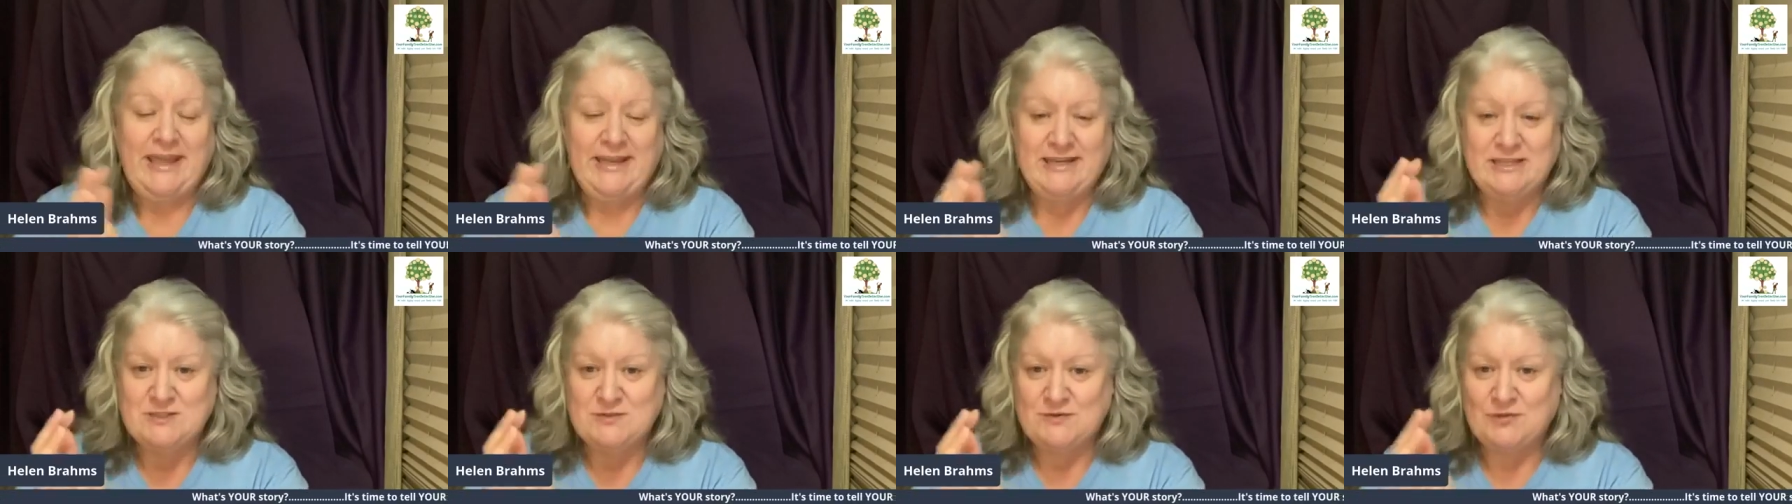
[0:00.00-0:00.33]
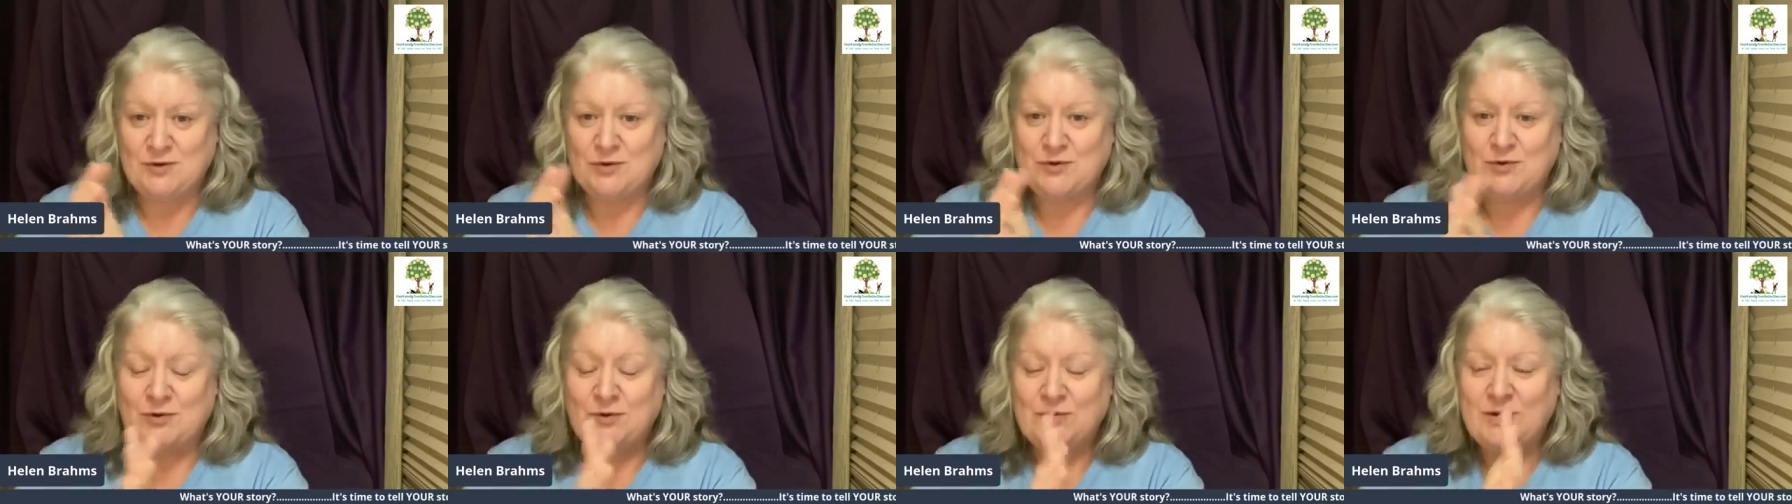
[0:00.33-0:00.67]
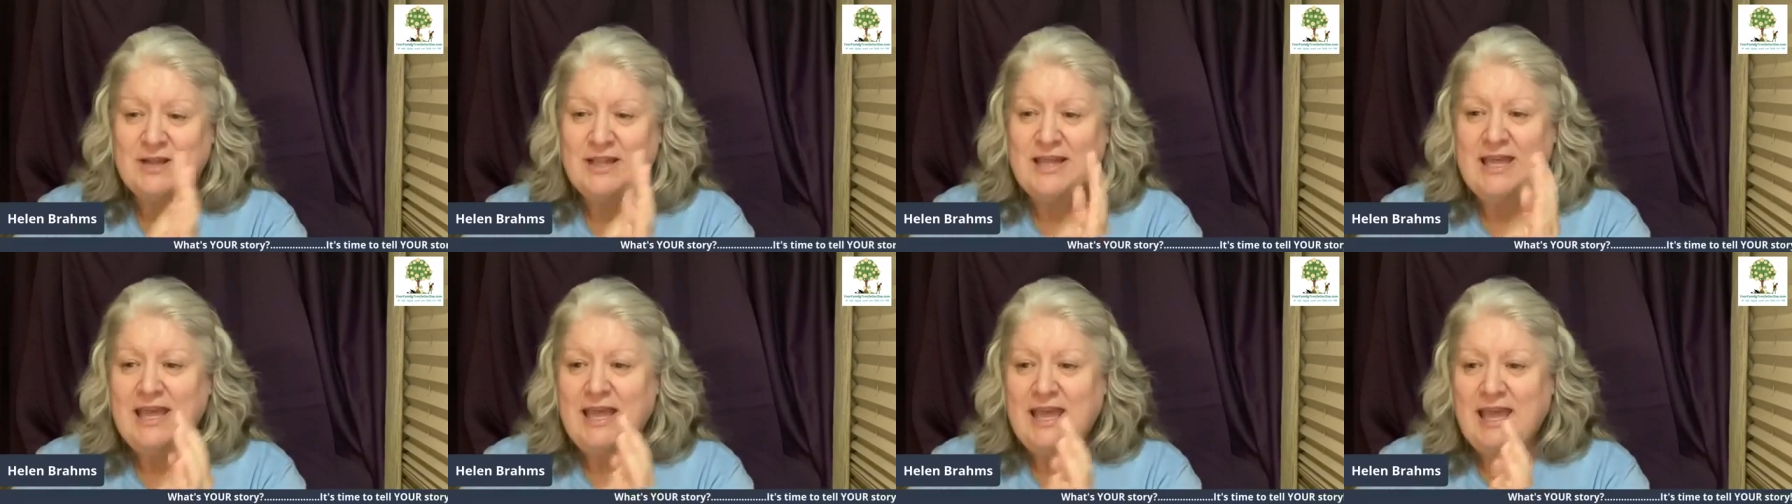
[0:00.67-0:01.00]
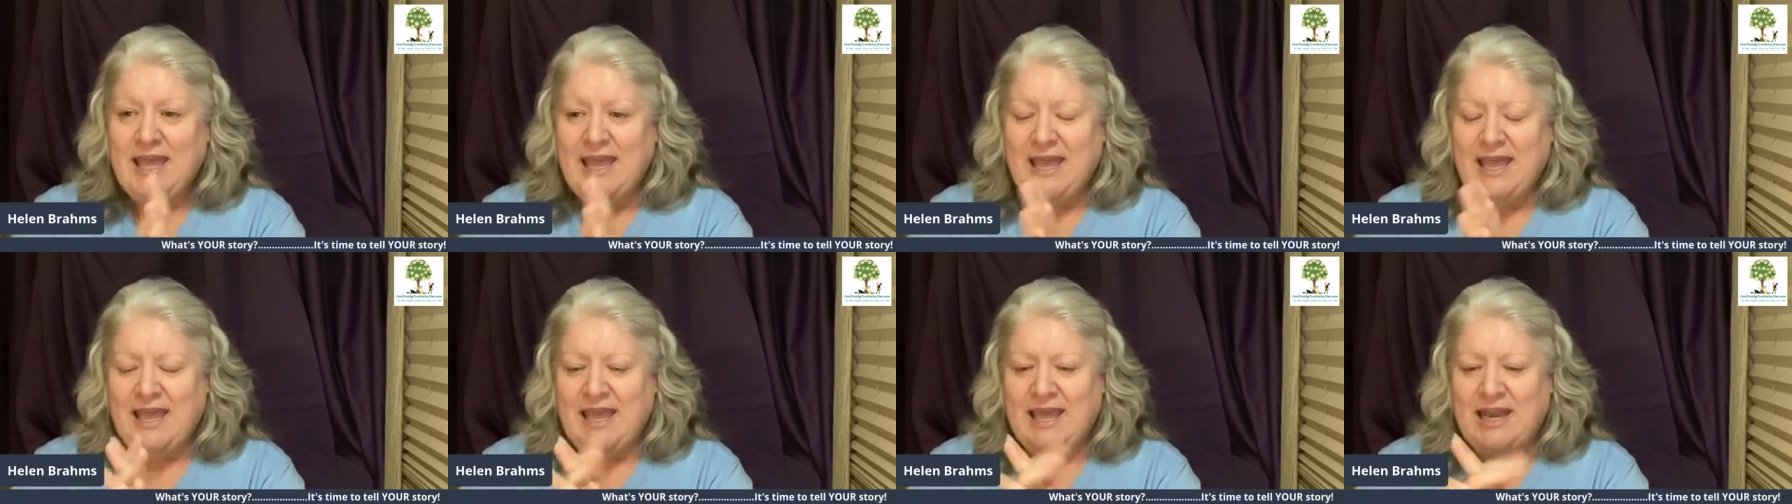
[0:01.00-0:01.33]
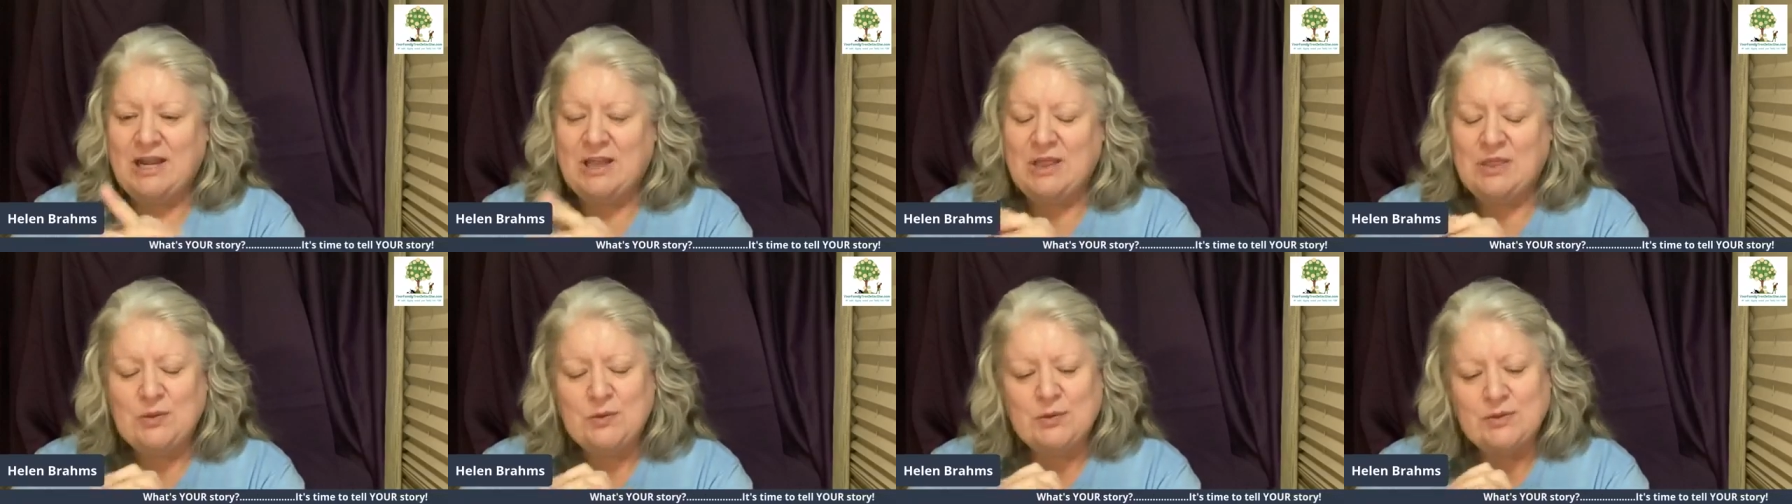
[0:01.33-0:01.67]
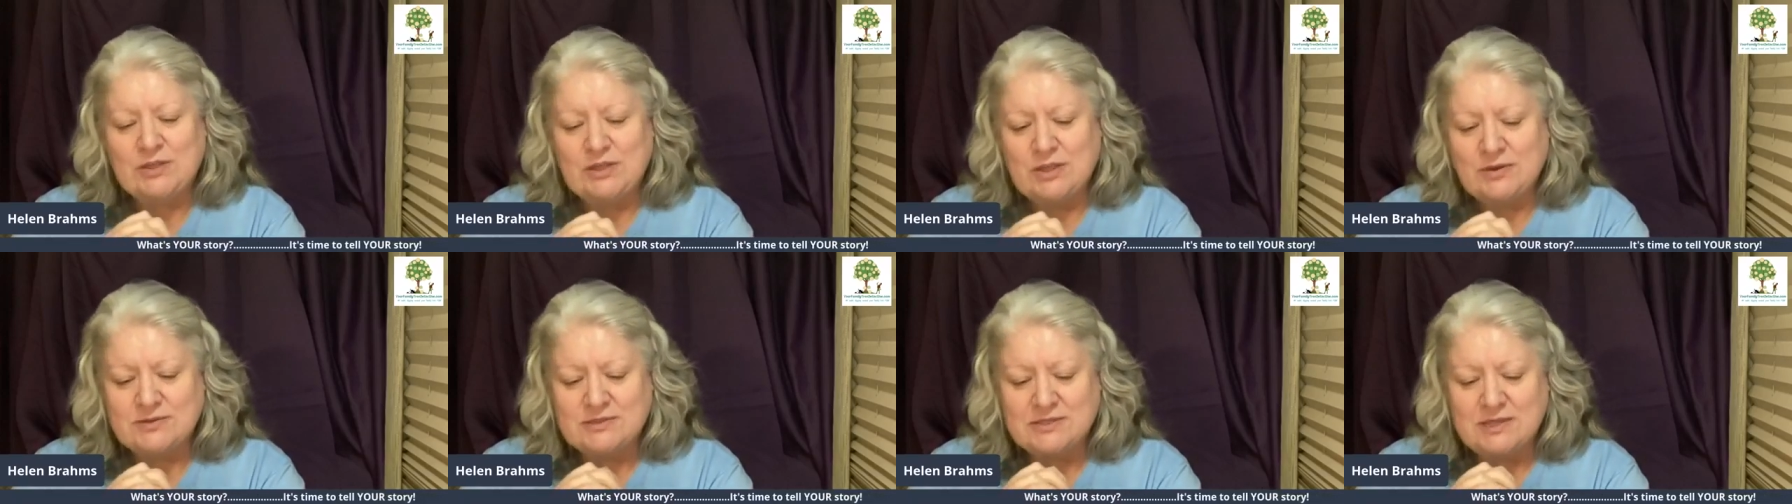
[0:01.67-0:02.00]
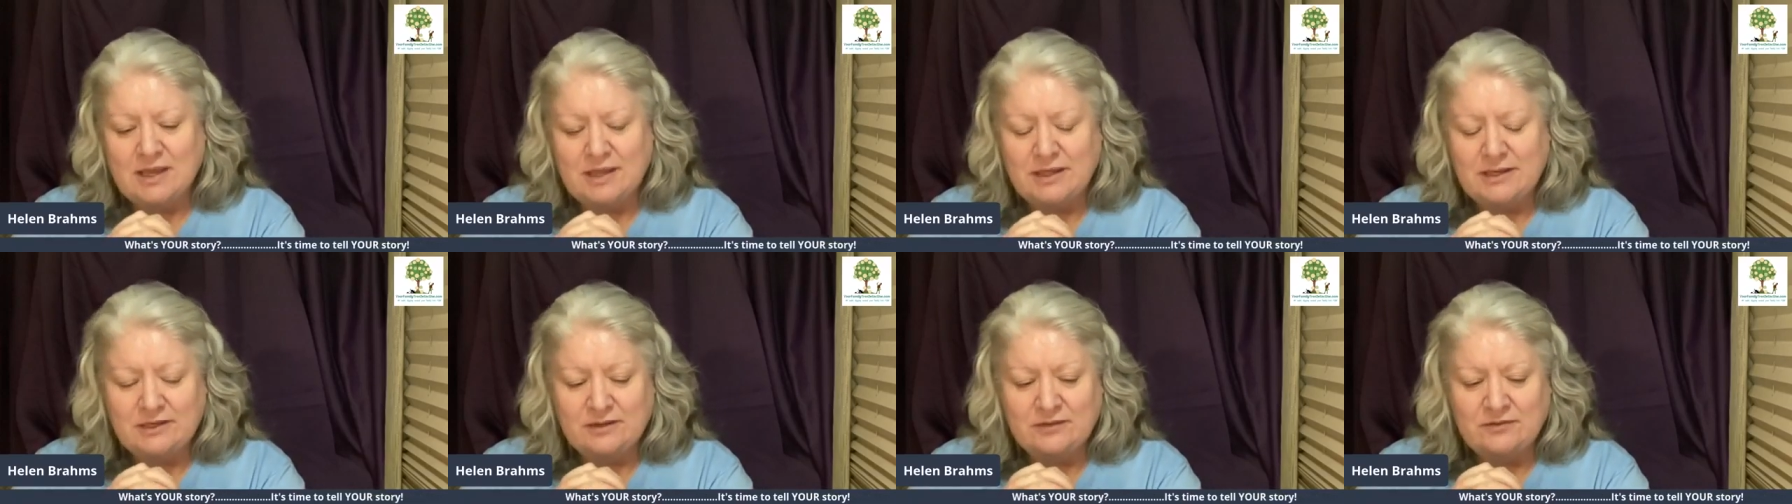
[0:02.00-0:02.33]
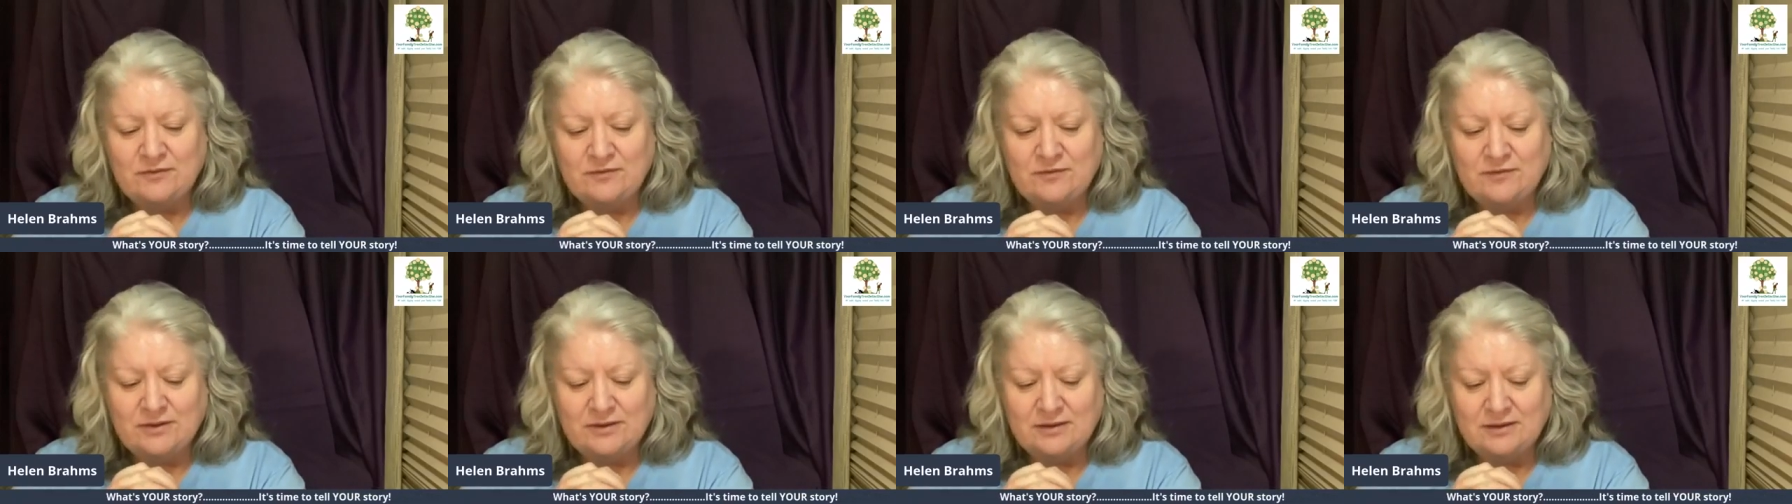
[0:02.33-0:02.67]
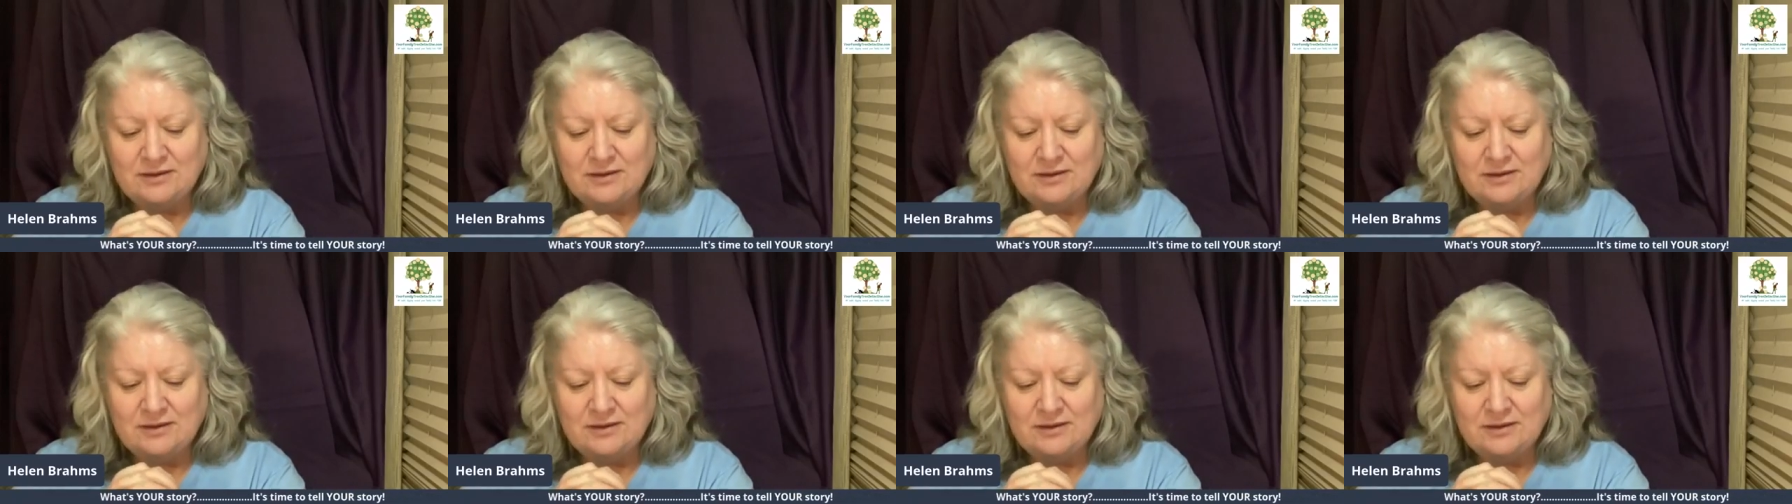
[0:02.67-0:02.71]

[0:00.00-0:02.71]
had his funeral. And I thought, you know, it's kind of,